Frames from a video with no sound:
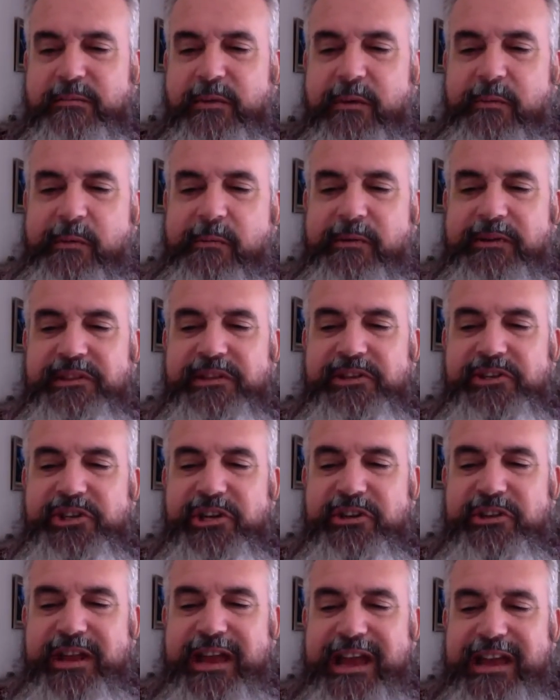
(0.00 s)
Where we went
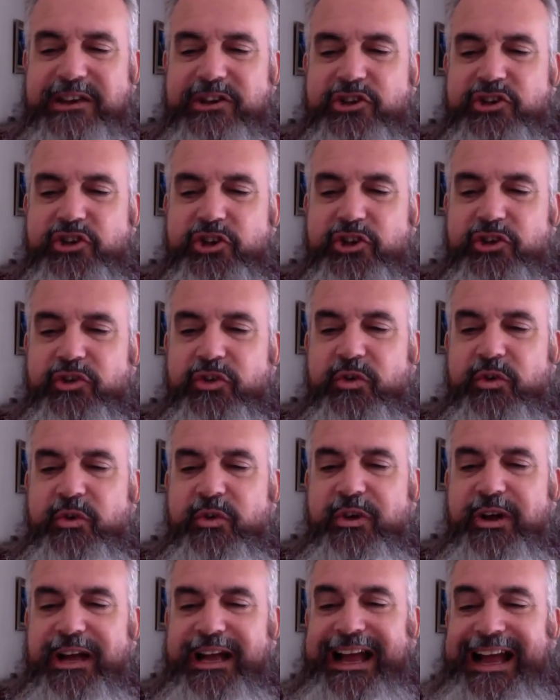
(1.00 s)
this year, they had
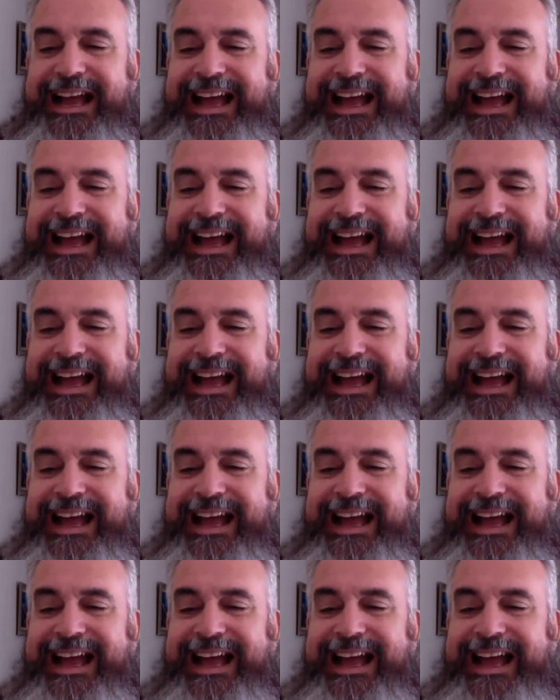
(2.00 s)
two